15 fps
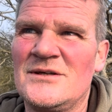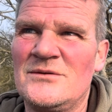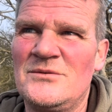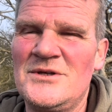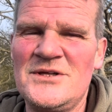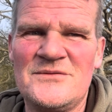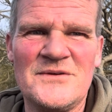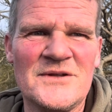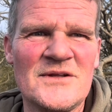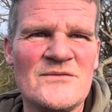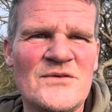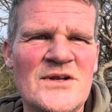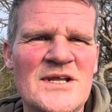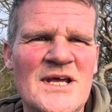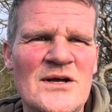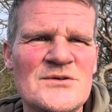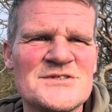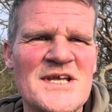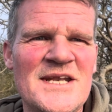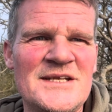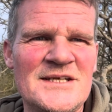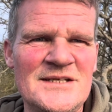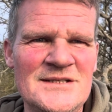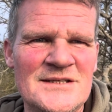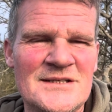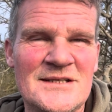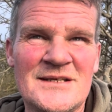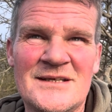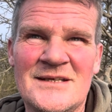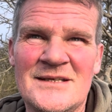When you think the video has ended,
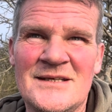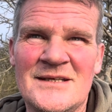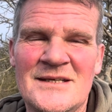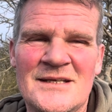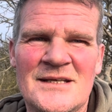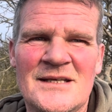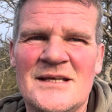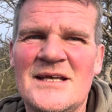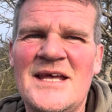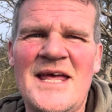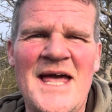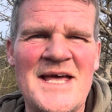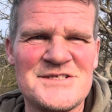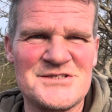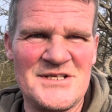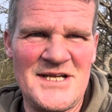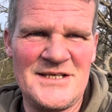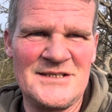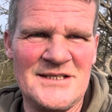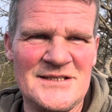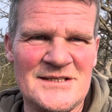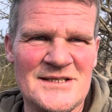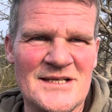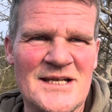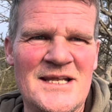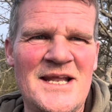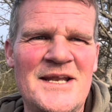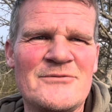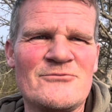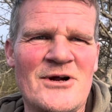it hasn't ended.
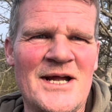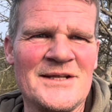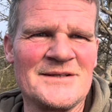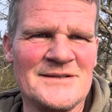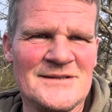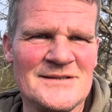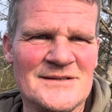Let it run.